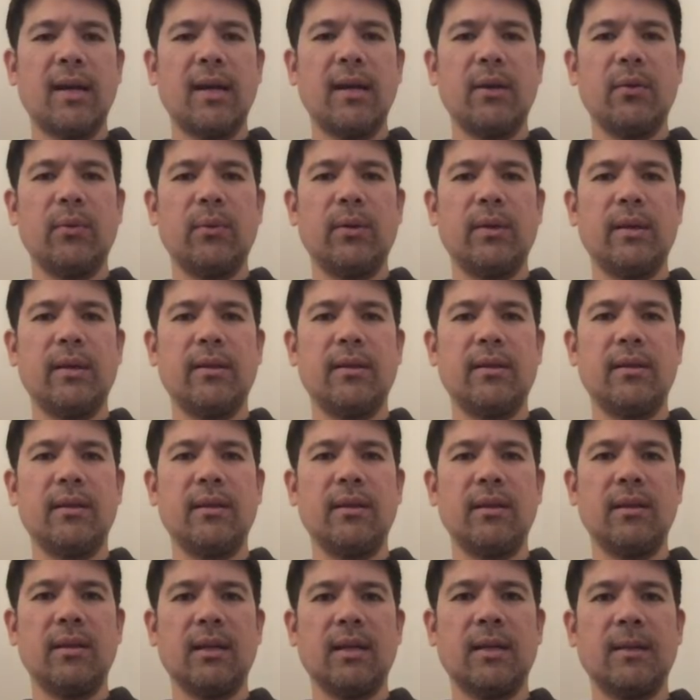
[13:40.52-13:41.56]
it with
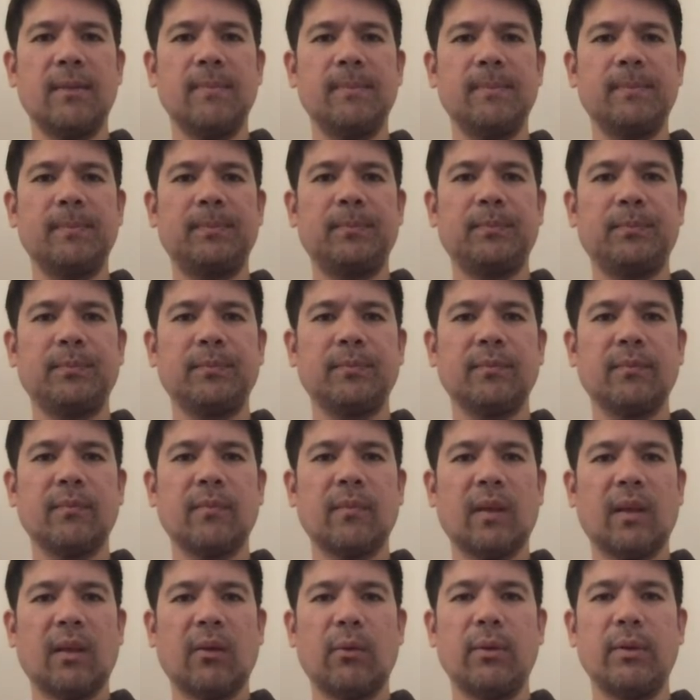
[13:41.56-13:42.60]
the
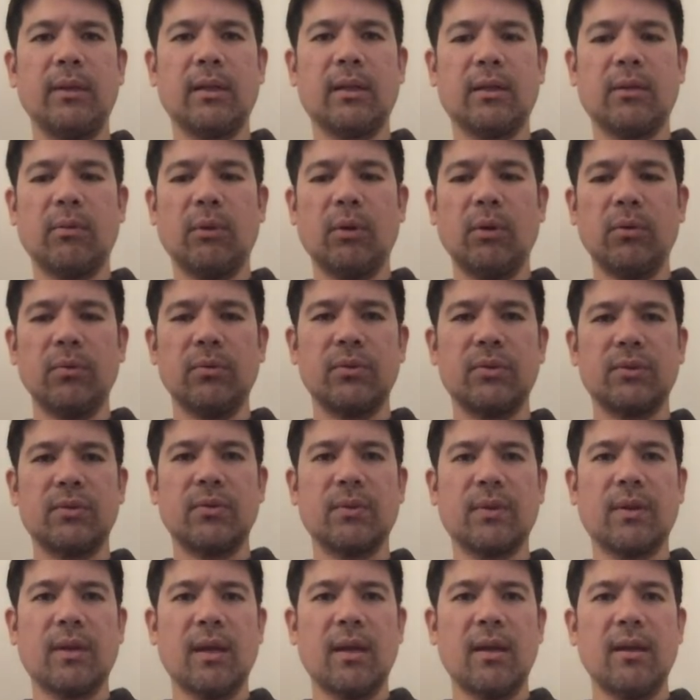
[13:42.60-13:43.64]
quotes.
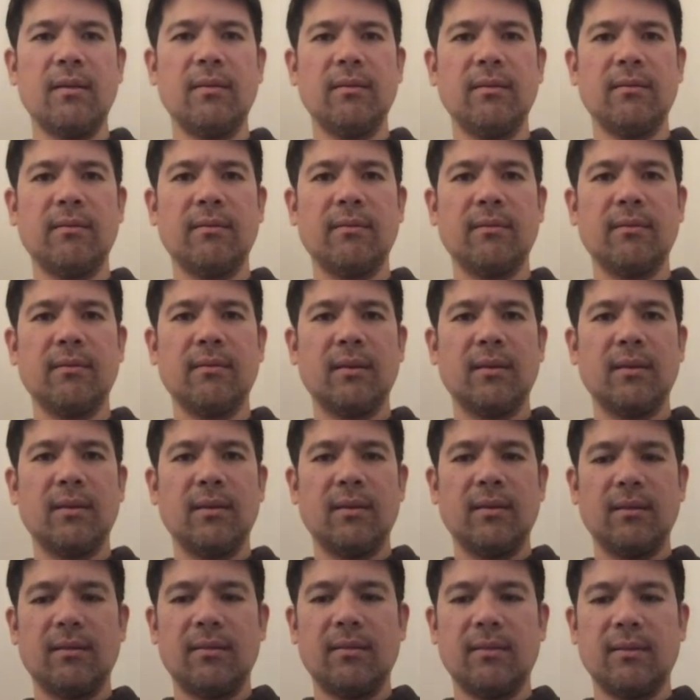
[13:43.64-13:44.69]
Okay,
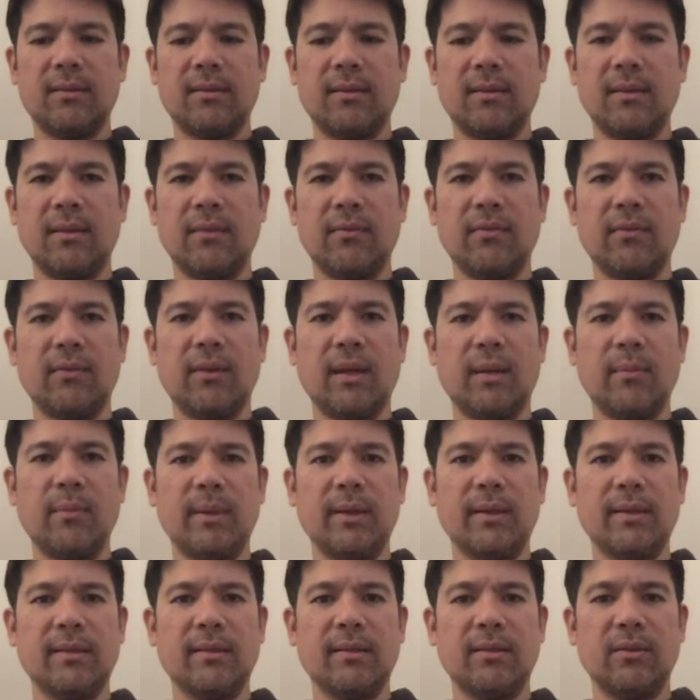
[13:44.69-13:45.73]
let's see if that
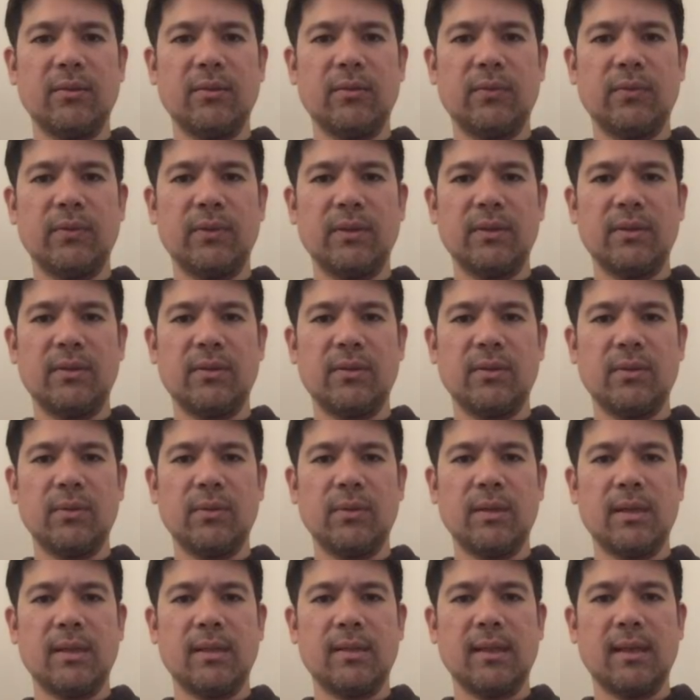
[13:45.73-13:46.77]
makes a difference. So
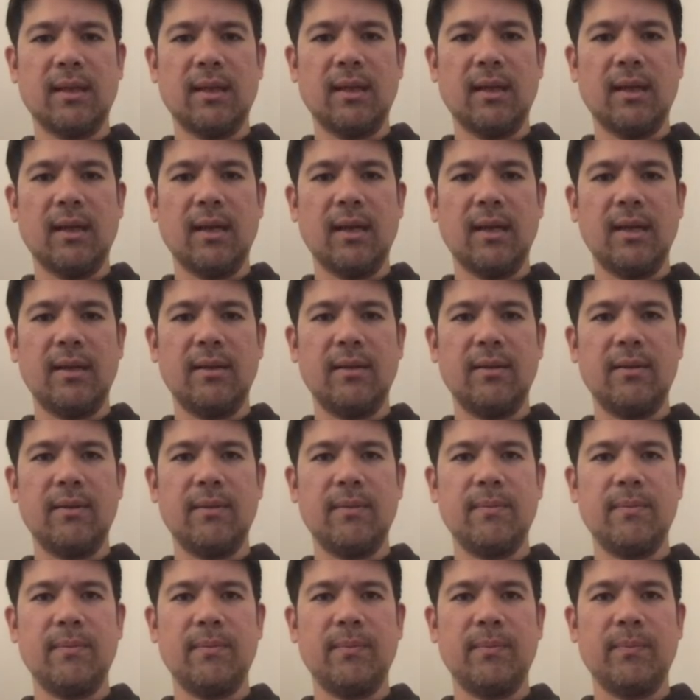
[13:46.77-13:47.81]
that's
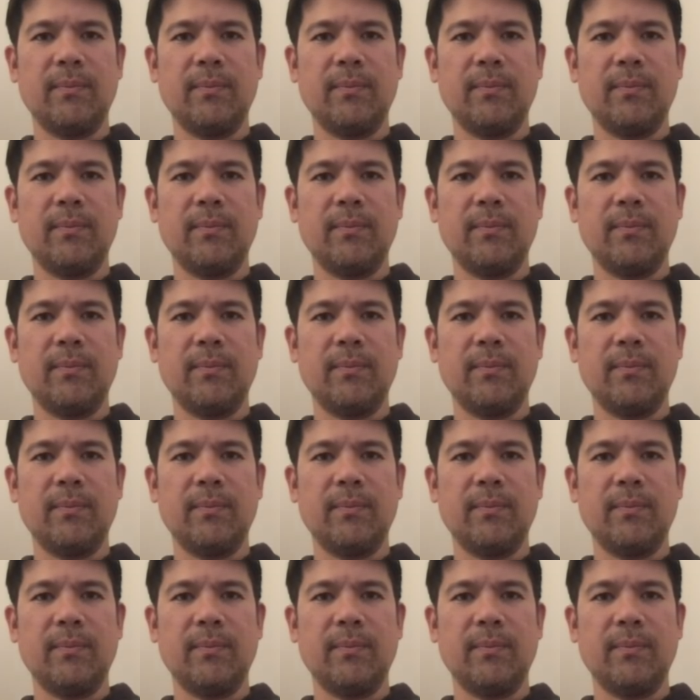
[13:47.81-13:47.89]
item.